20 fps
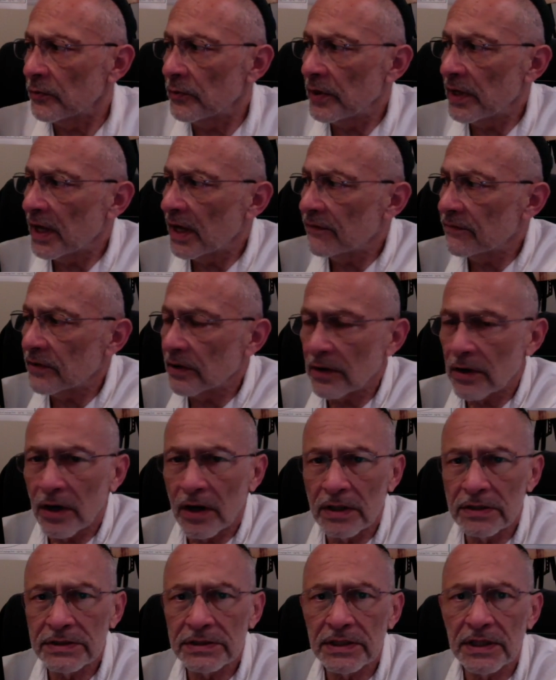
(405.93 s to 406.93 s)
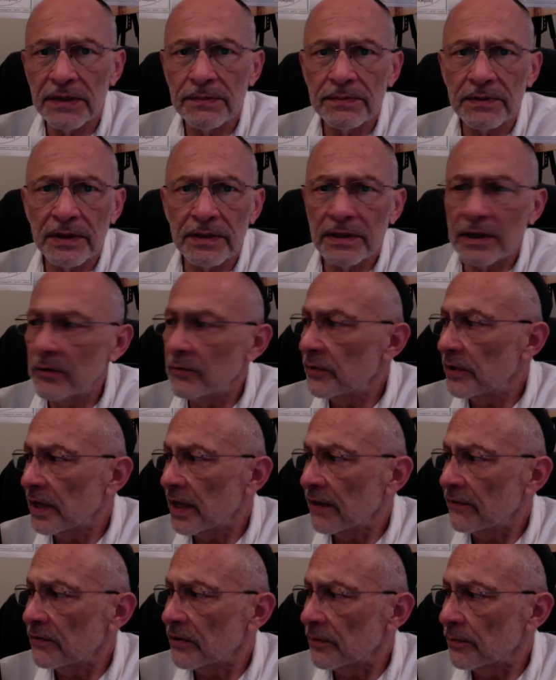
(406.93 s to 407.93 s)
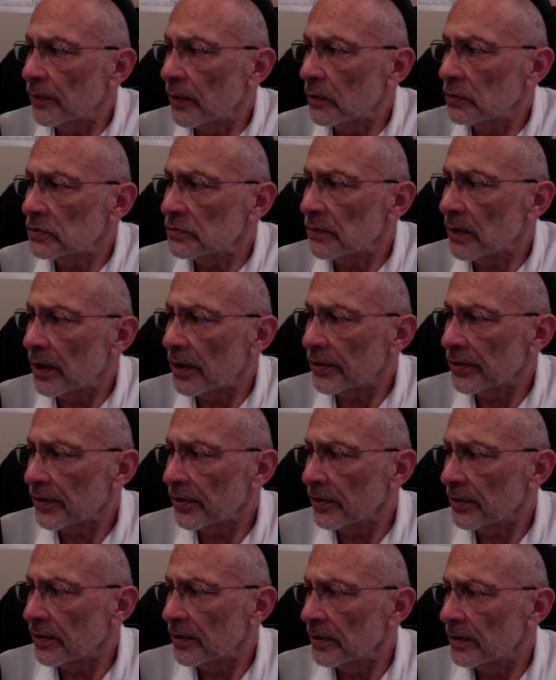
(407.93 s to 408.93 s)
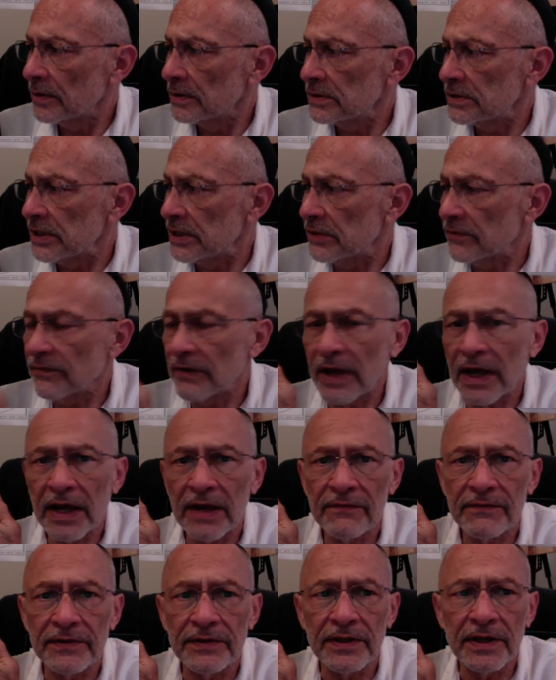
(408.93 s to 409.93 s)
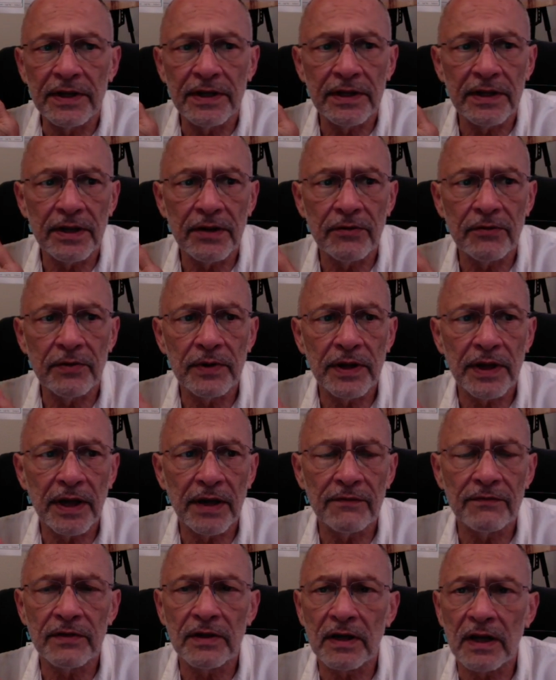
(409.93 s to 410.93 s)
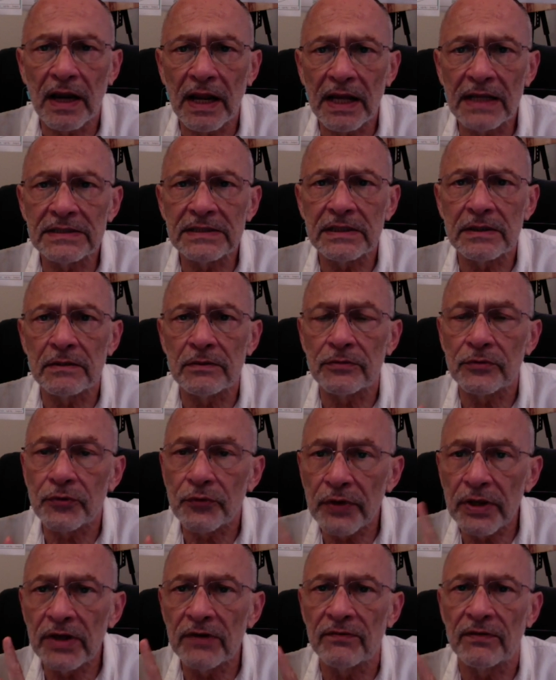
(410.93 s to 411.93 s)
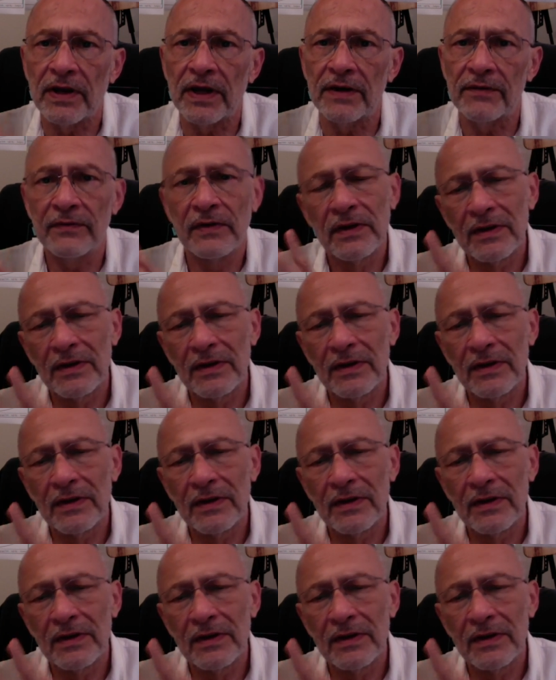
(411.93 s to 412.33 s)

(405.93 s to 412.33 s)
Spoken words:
we have the concept, and then we have the postmodern seed of life, and then here we have the classical tree of life.